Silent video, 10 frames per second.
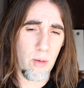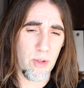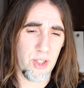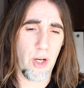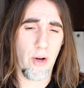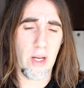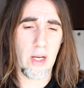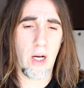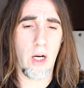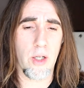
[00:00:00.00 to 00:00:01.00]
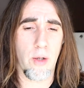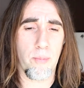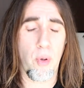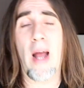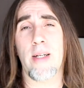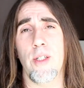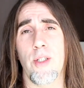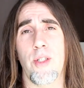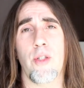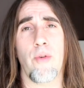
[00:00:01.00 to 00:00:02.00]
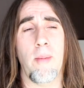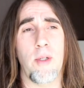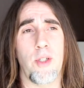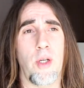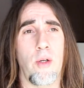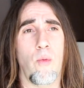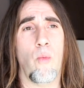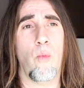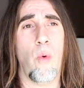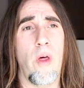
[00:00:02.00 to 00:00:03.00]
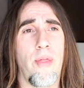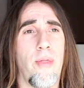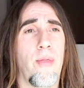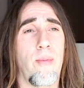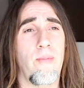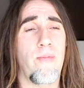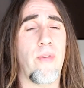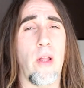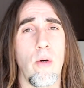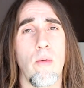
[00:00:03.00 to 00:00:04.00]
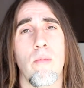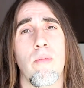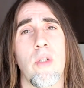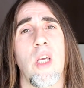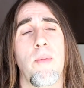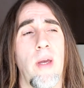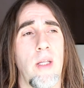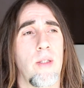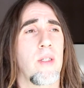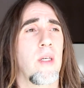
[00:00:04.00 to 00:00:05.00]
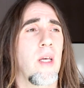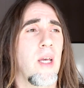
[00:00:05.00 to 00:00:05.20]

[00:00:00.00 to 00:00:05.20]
was during practice scrimmaging with fellow teammates,